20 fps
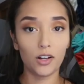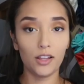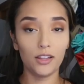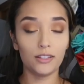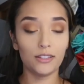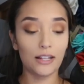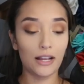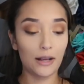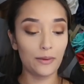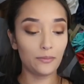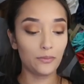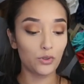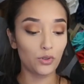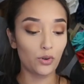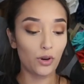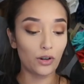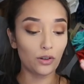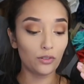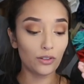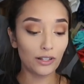all the time,
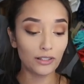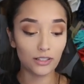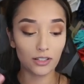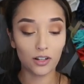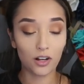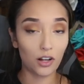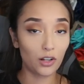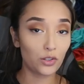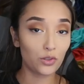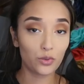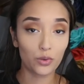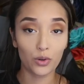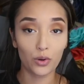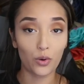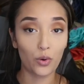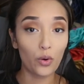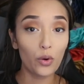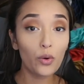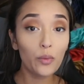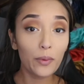so I don't like to contour a
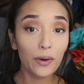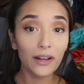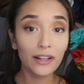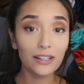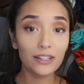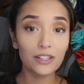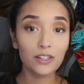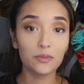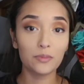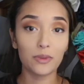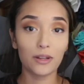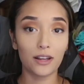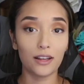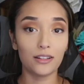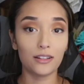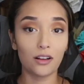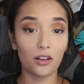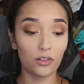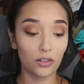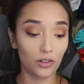whole bunch
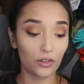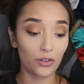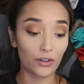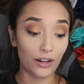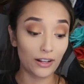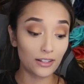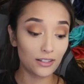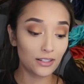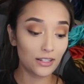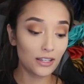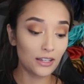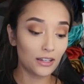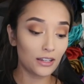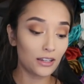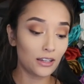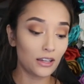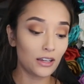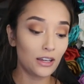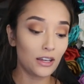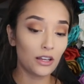because I'll look crazy.
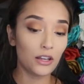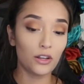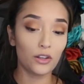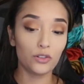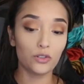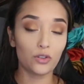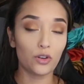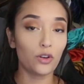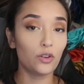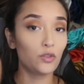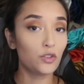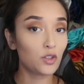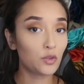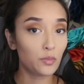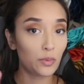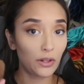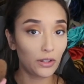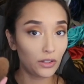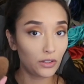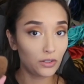So I
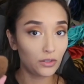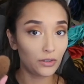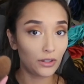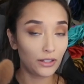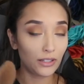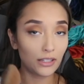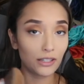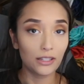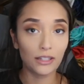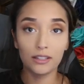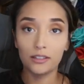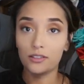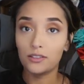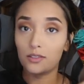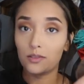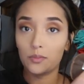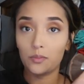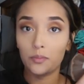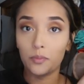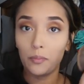just barely do any and
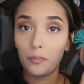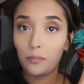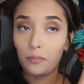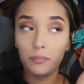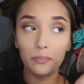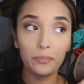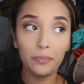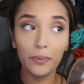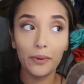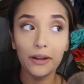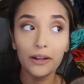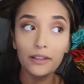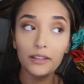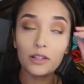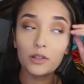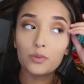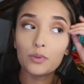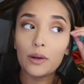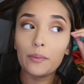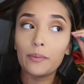just
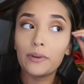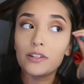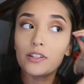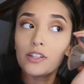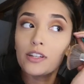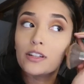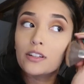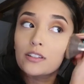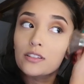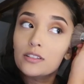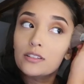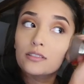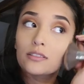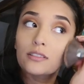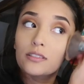barely sweat my cheeks.